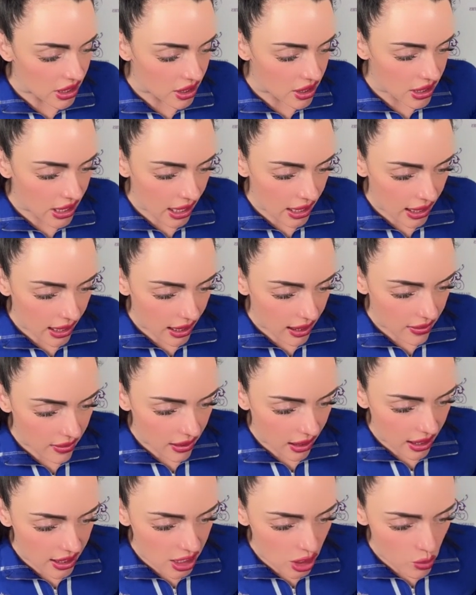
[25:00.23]
still stand to
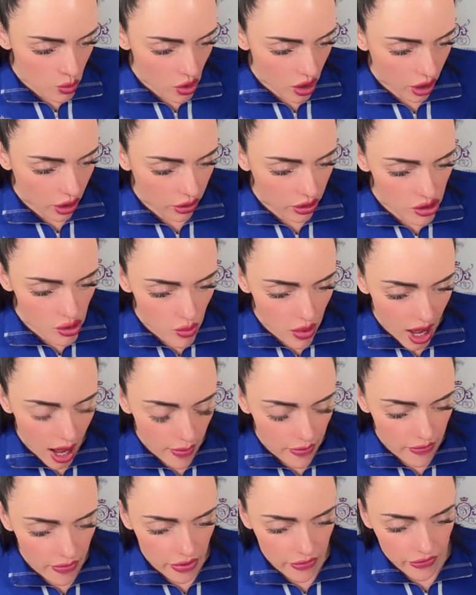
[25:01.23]
get, get some more glute
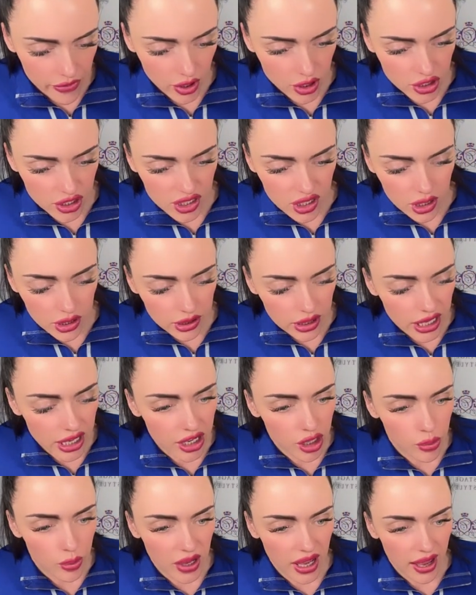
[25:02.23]
pop from the front. She's a
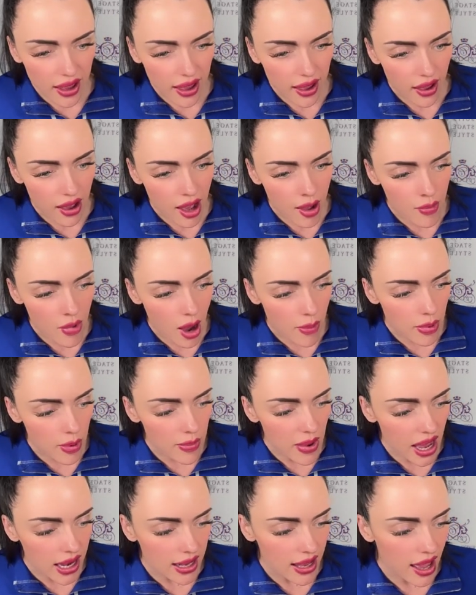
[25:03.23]
little bit um, upper
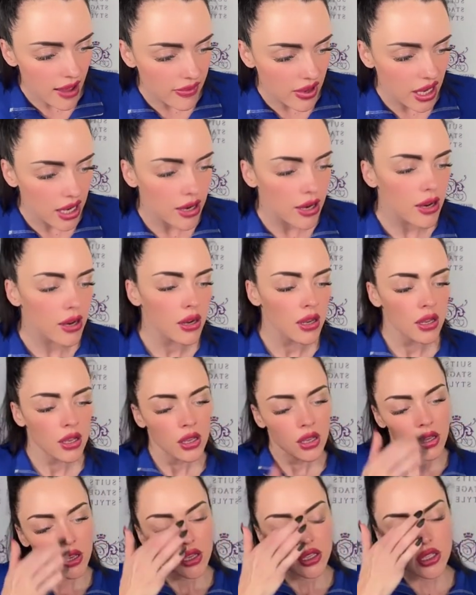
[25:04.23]
body heavy here.
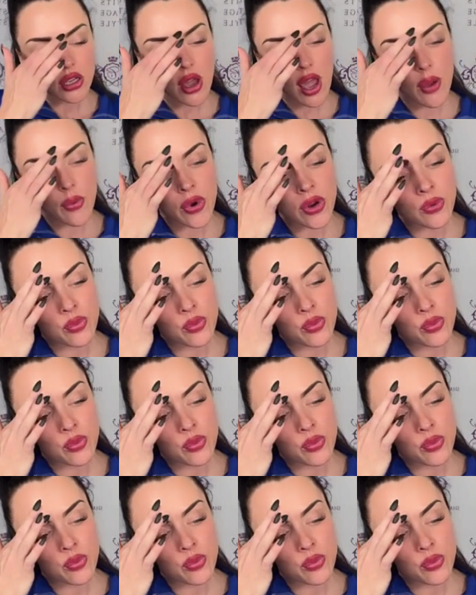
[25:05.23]
So I